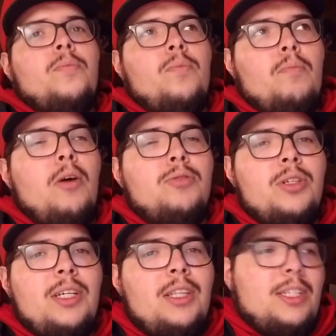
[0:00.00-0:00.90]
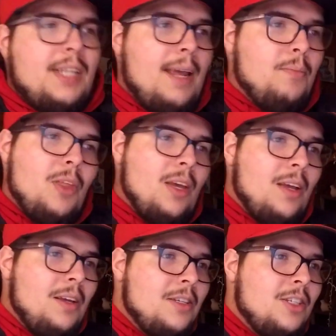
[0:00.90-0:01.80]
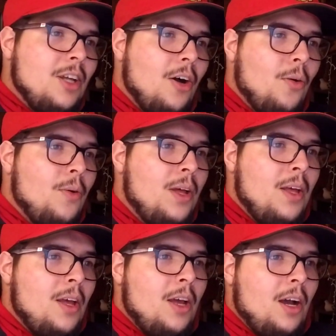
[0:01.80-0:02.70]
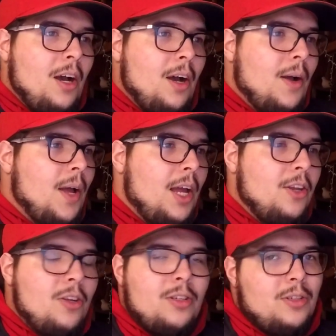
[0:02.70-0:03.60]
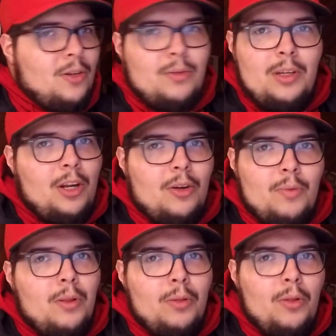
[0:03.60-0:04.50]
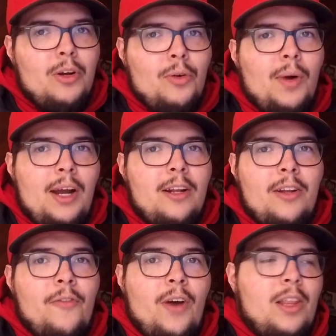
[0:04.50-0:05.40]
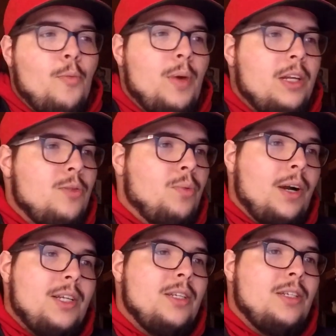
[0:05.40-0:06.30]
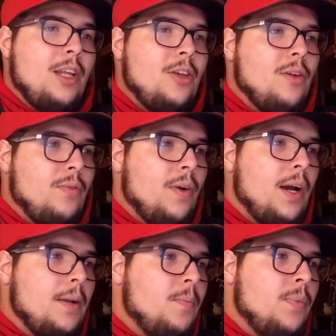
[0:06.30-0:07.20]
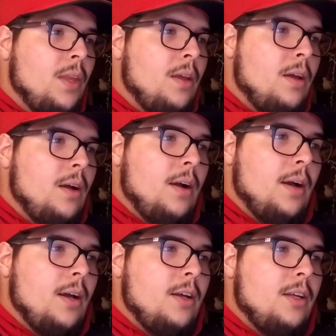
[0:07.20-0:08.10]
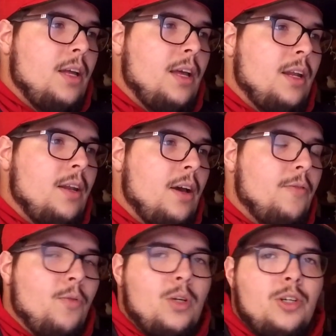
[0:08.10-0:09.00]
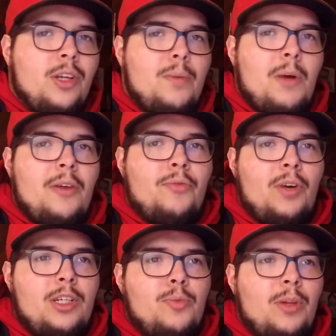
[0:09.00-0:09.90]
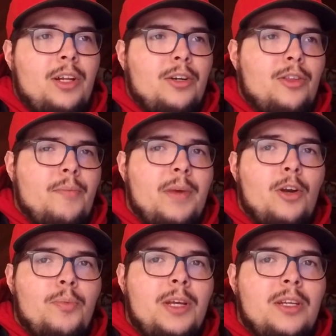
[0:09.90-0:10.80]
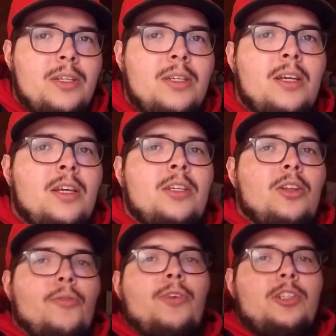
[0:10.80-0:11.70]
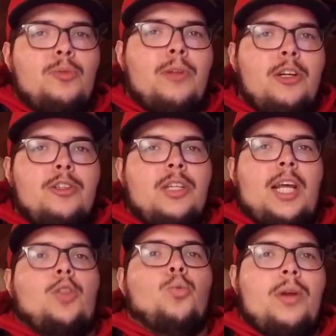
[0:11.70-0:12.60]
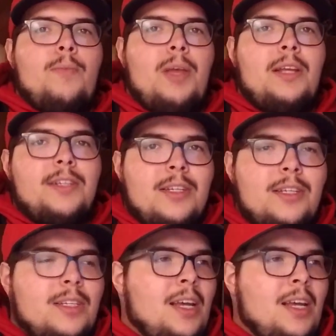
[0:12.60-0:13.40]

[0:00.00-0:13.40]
mostly the same thing. So, and so, you know, look around to find the best prices that you could find. And unfortunately, my front splitter, the middle piece. So the front splitter is like 3 pieces,